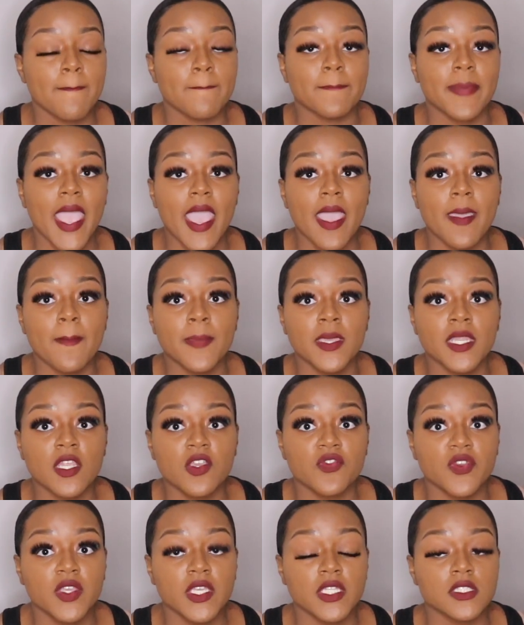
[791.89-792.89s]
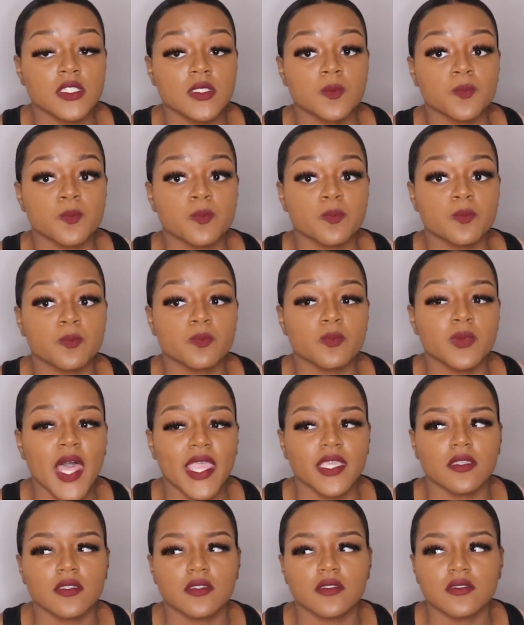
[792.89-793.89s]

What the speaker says: bad benefits, I